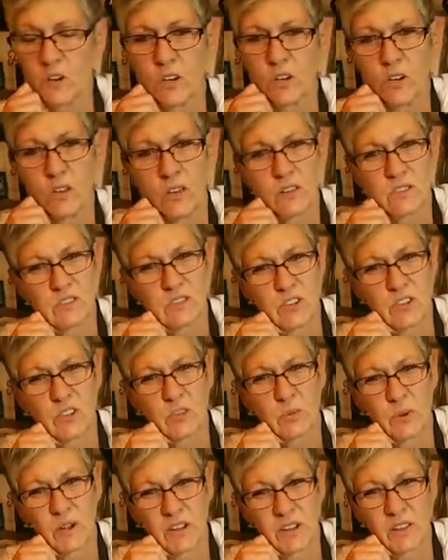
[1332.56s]
Is it New
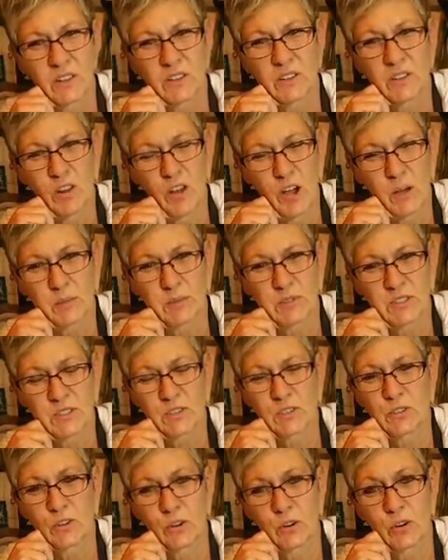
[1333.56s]
England
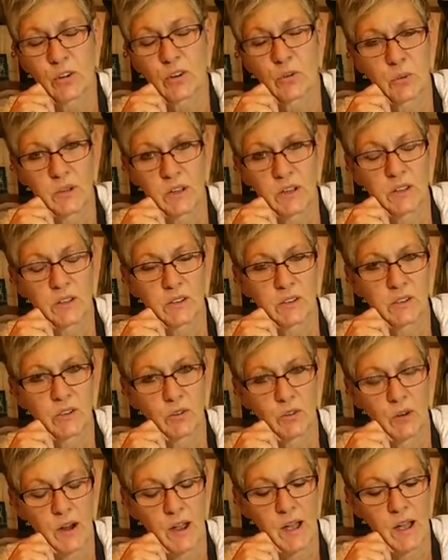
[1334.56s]
lobster or New England
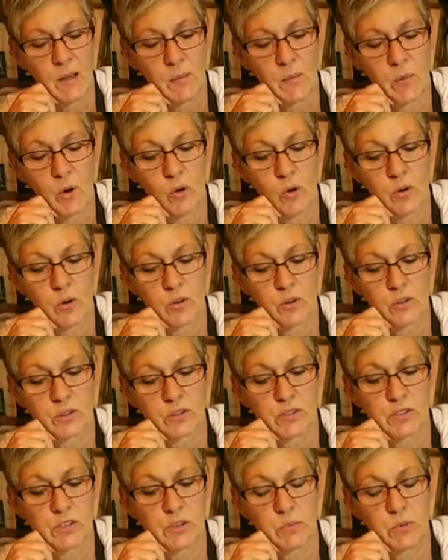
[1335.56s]
crab, or
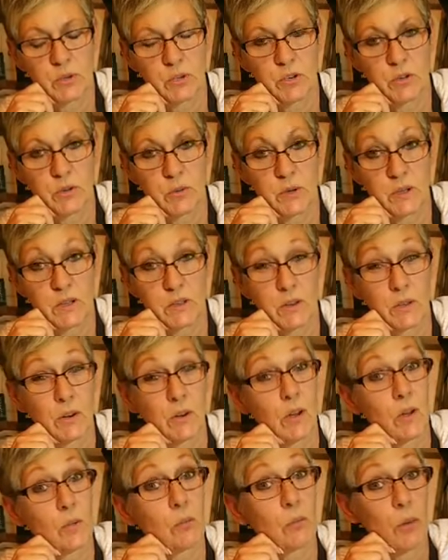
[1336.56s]
do you put New England
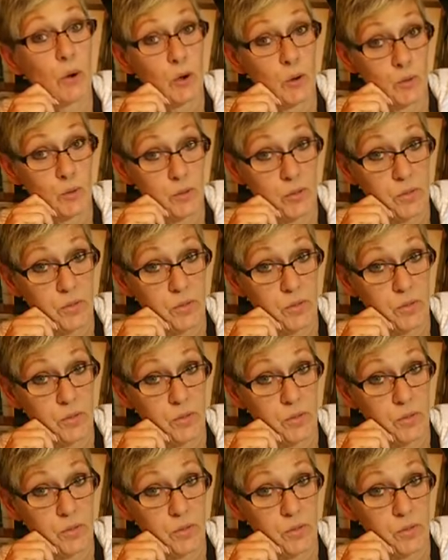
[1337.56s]
on both?